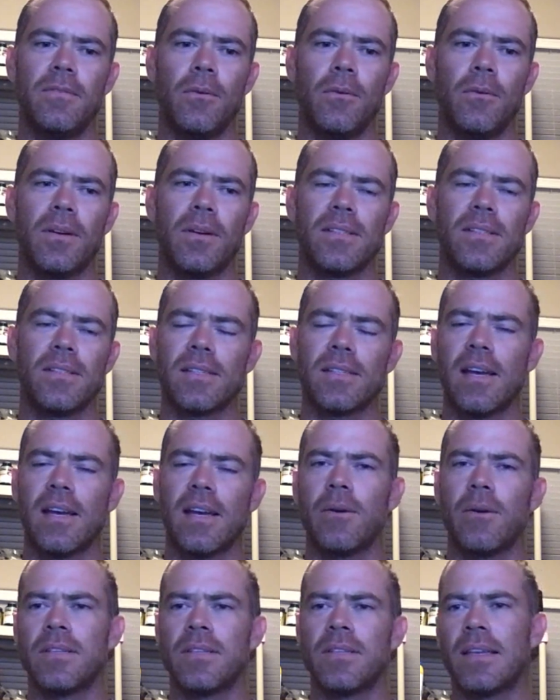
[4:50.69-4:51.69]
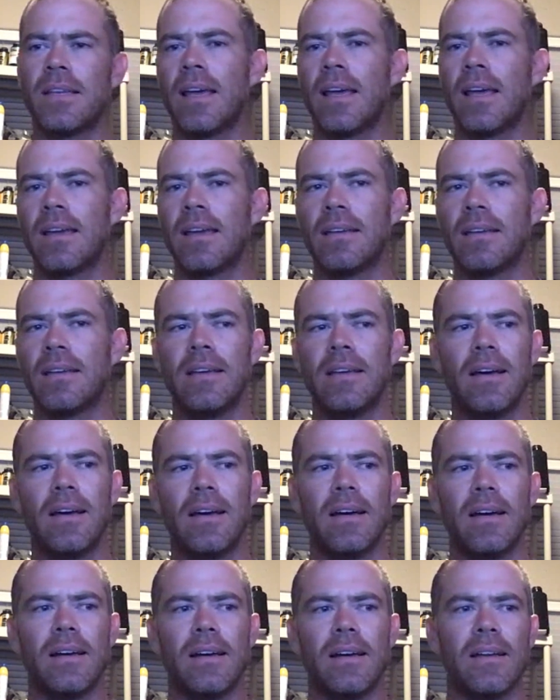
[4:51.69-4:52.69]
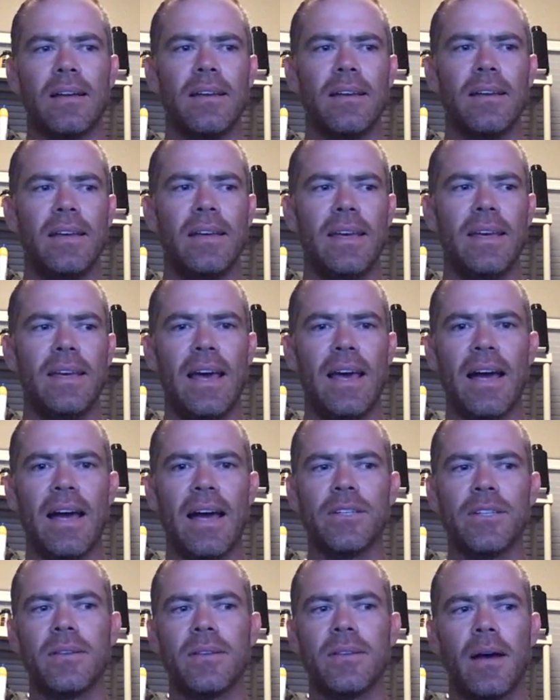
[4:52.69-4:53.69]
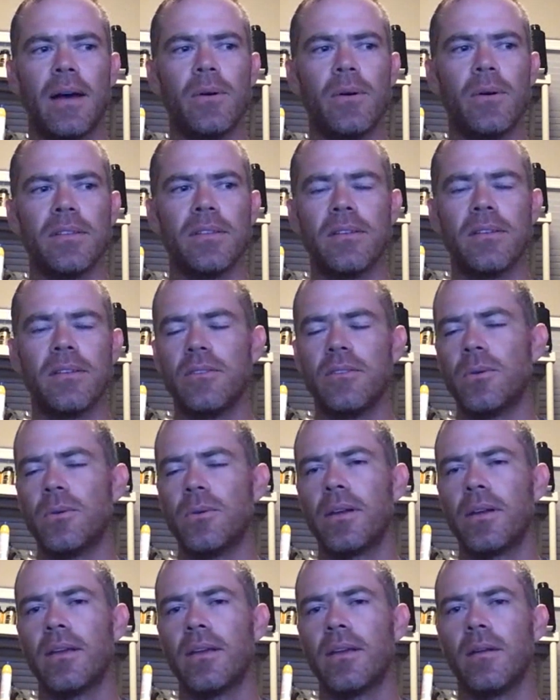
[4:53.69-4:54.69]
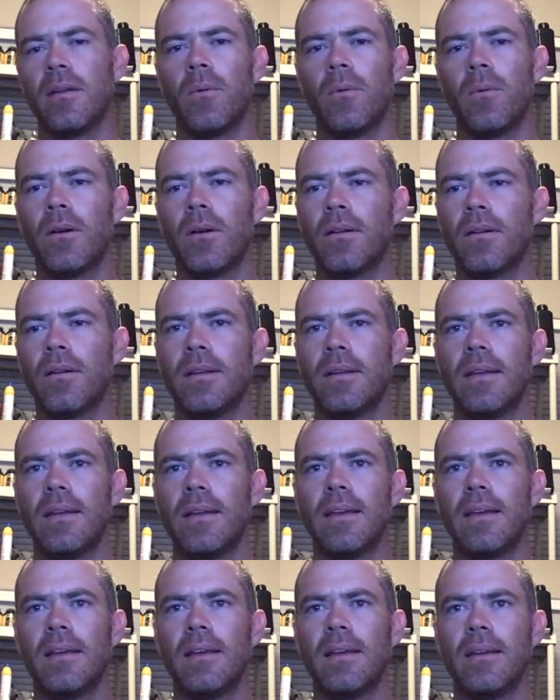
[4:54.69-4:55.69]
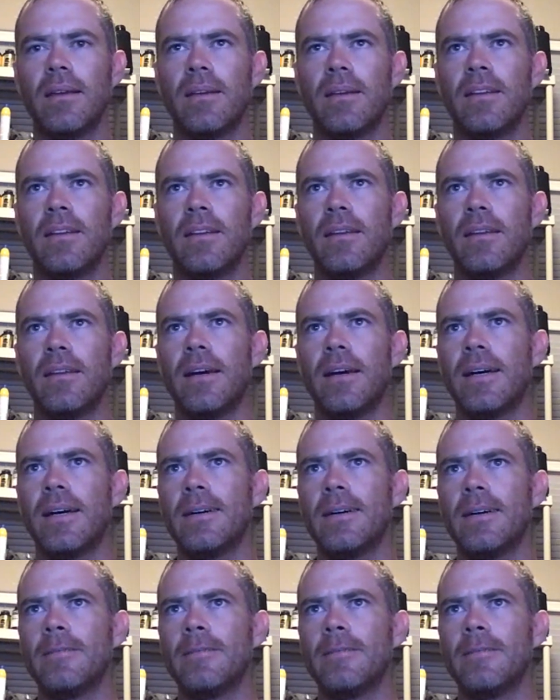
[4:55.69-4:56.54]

4 to 6 hours a day. I wasn't enjoying it anymore, and